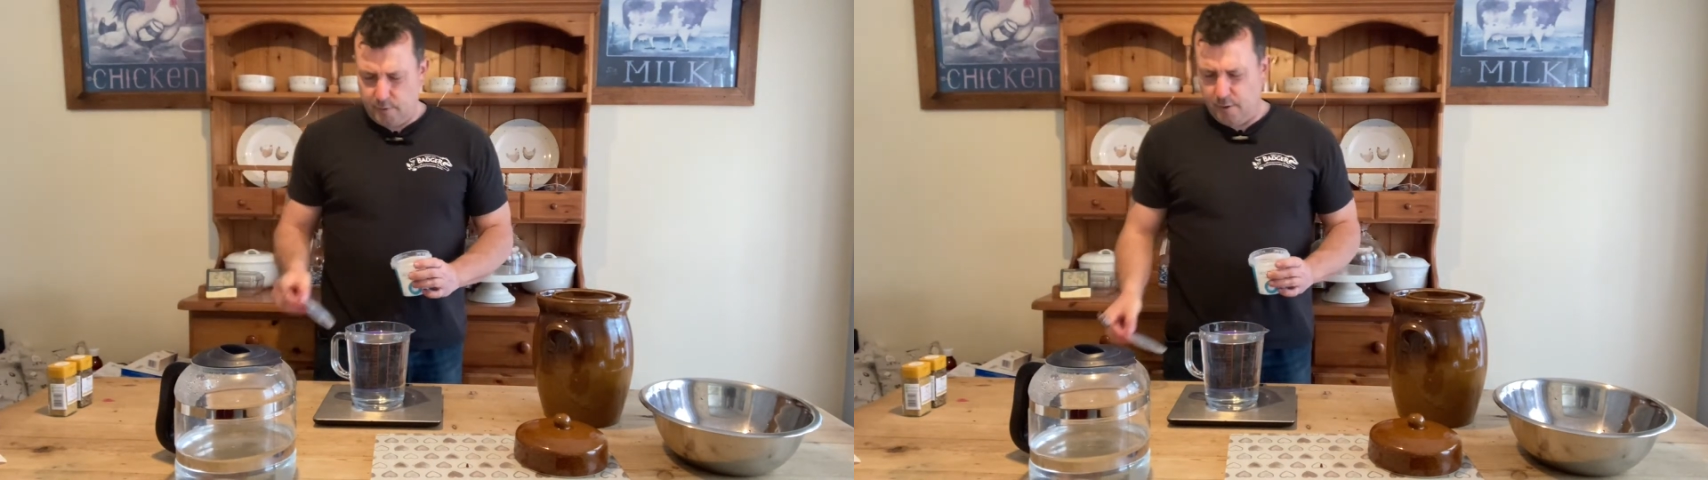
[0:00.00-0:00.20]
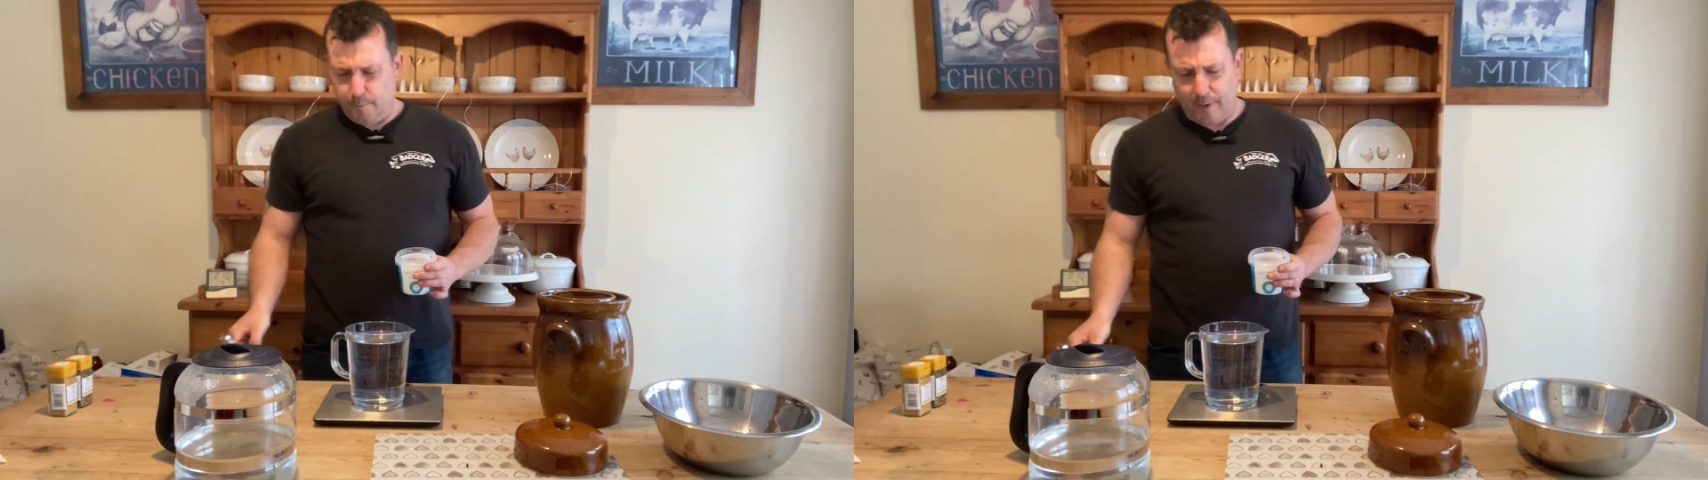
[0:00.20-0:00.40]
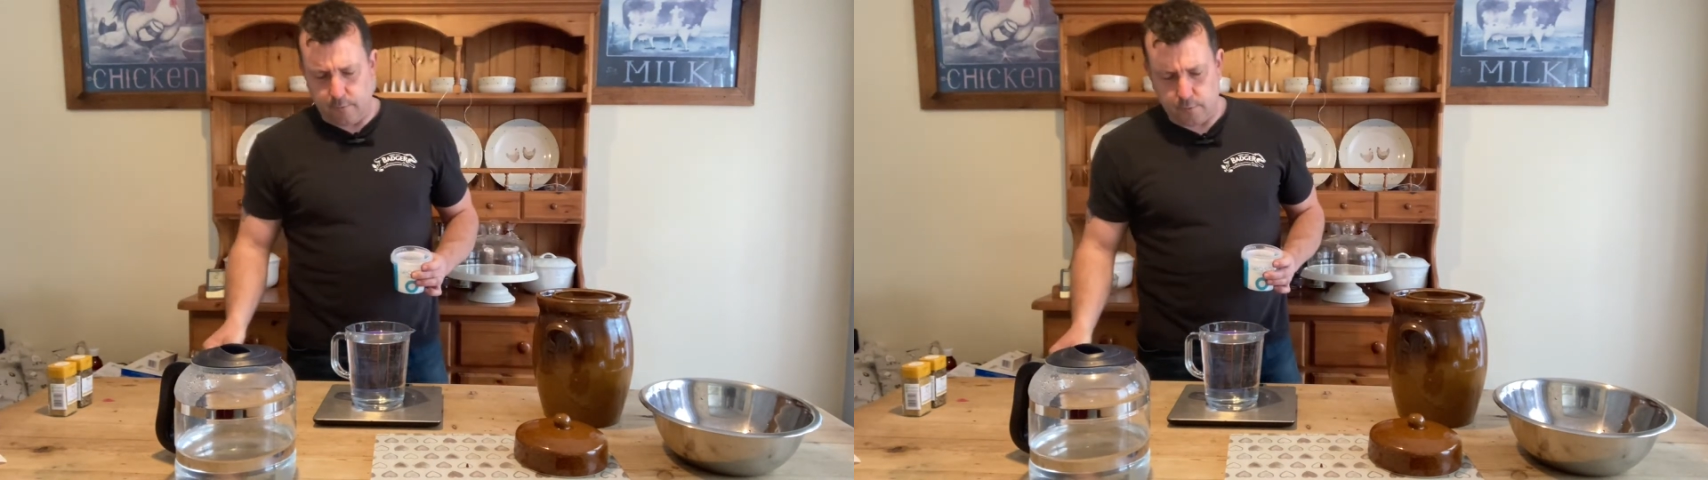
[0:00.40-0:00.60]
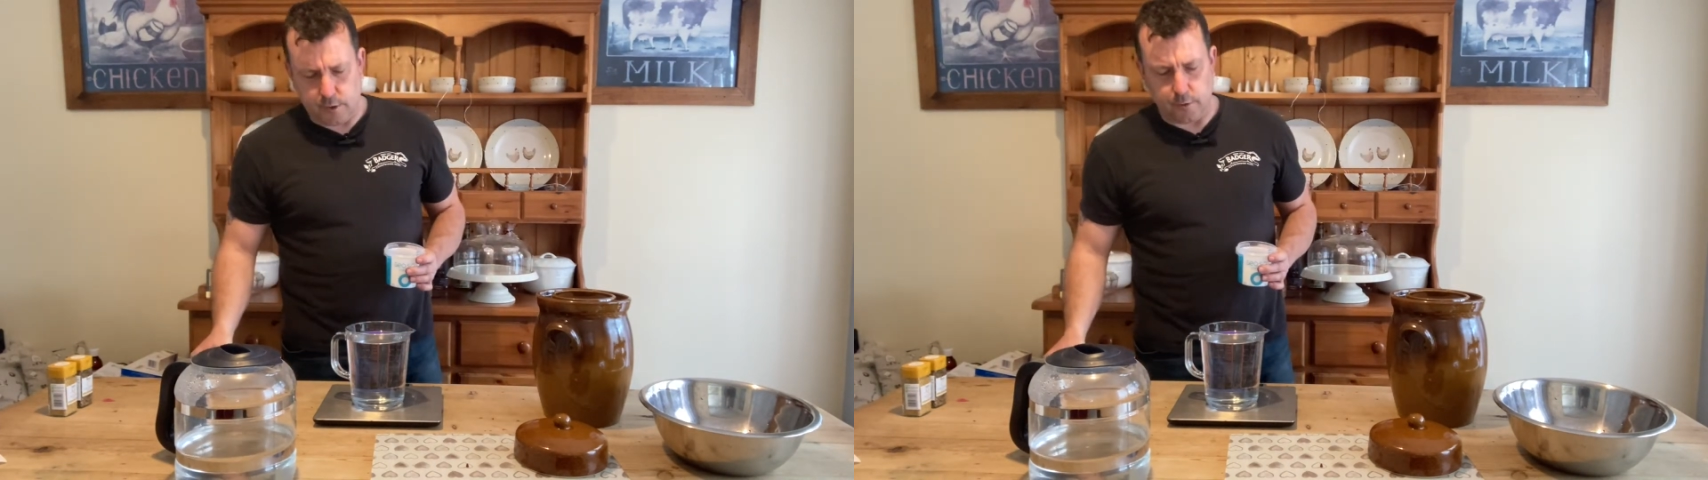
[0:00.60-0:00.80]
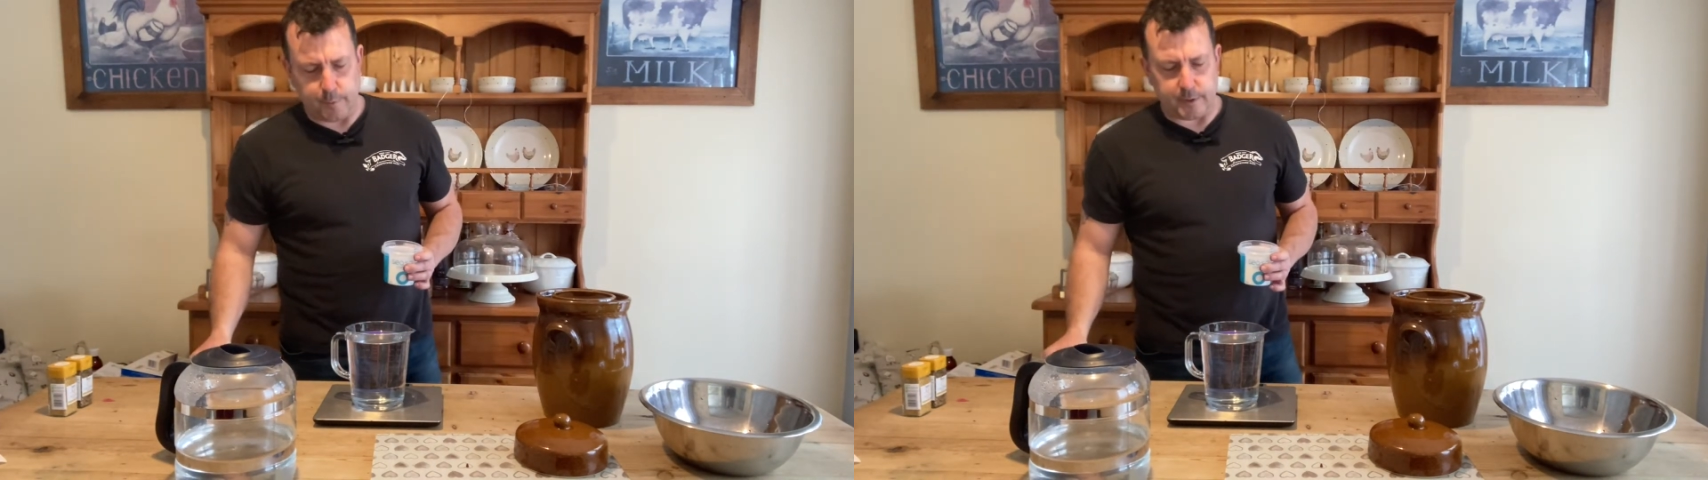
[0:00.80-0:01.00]
at about
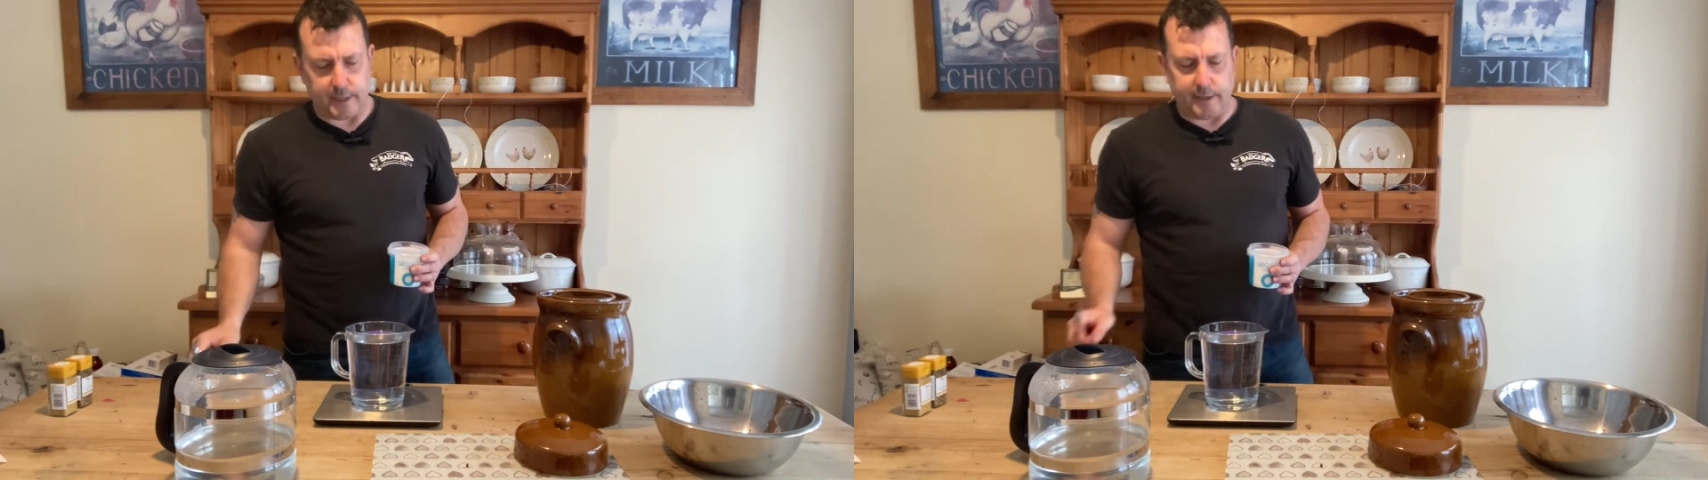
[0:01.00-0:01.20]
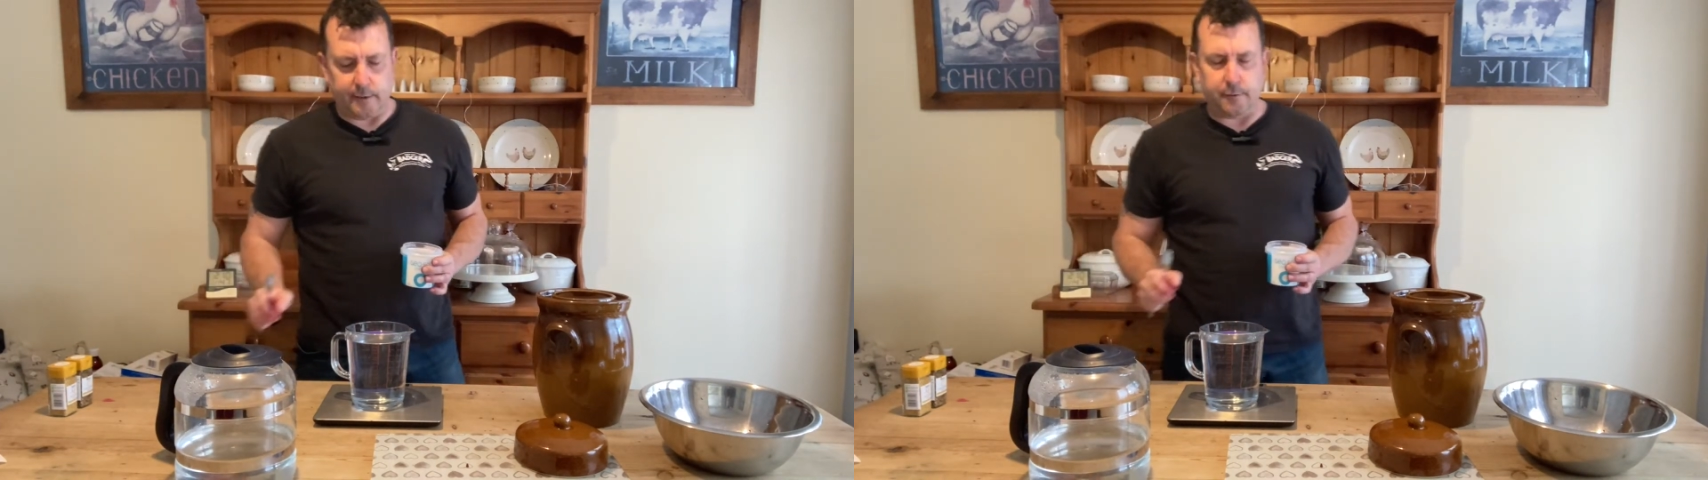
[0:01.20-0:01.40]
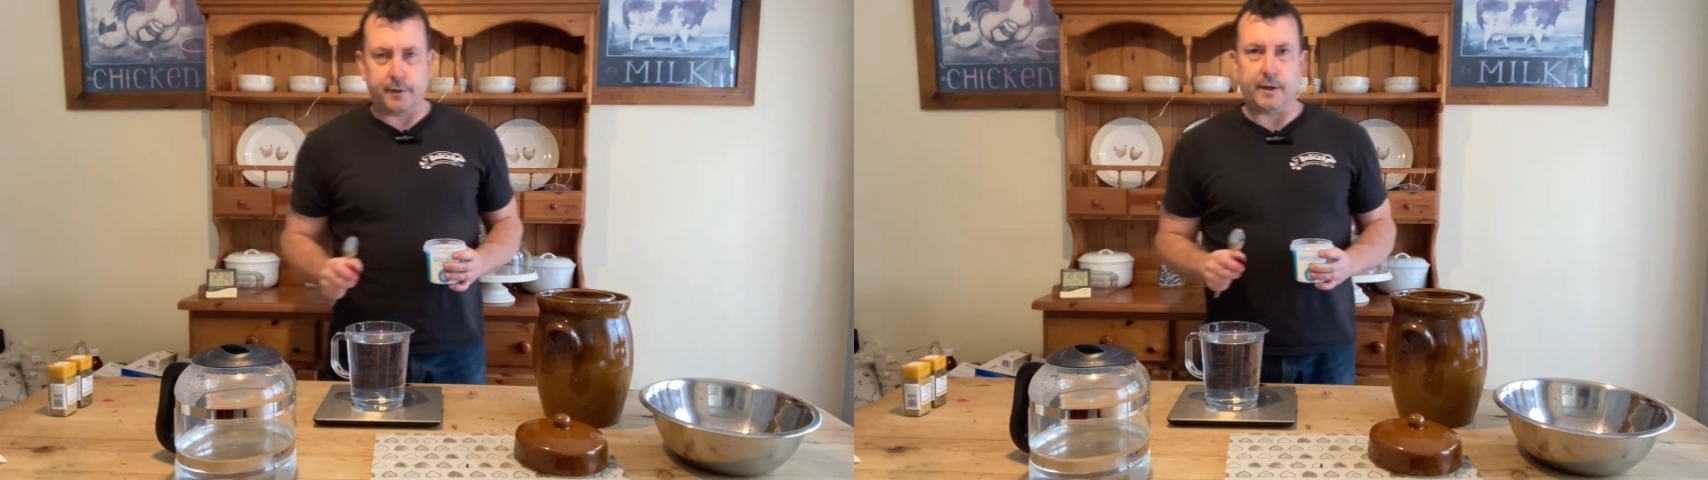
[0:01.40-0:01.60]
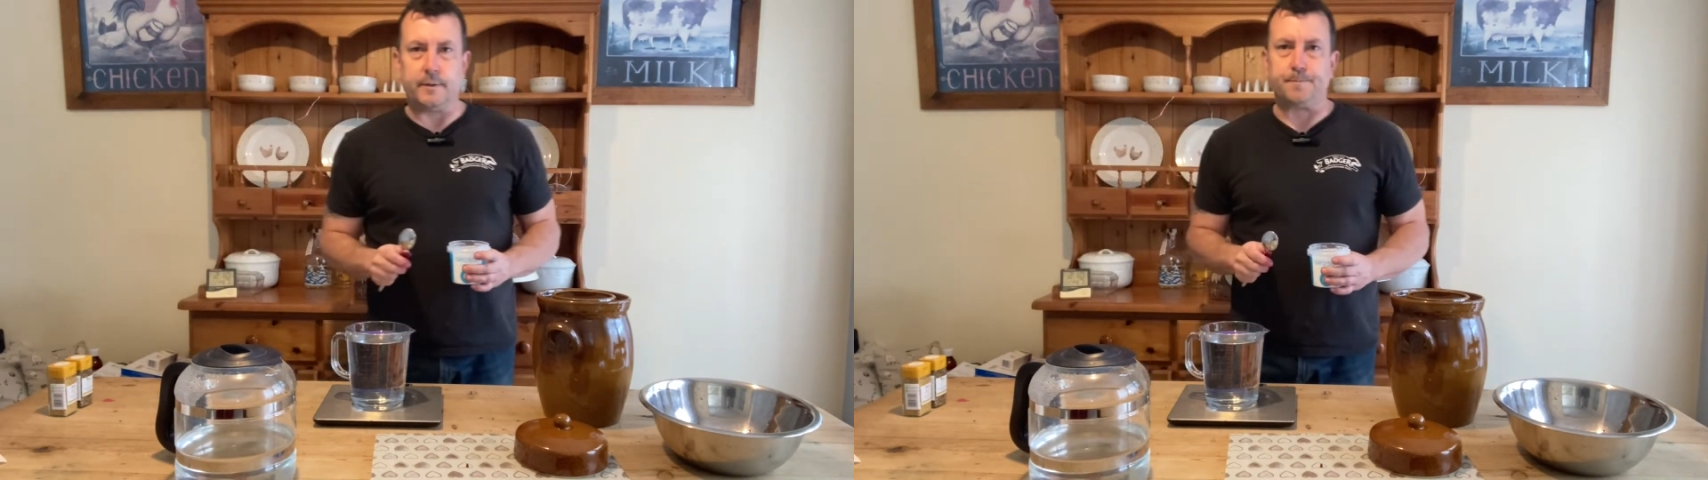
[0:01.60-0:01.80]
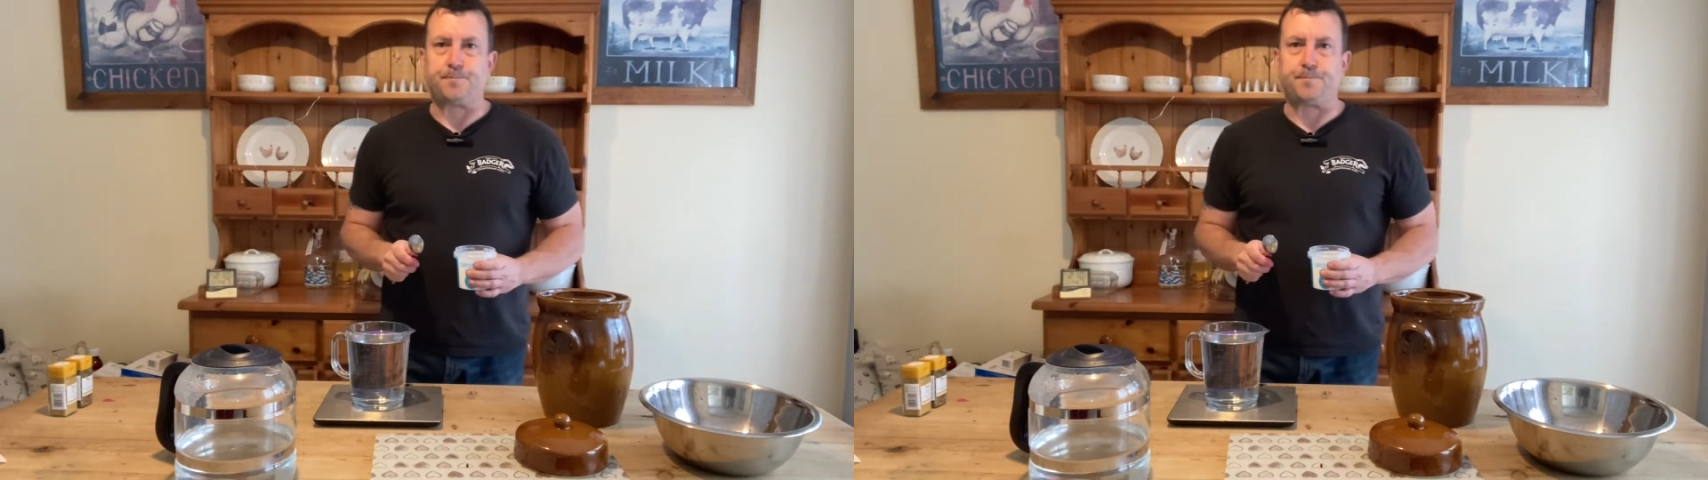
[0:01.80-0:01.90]
2% now. I think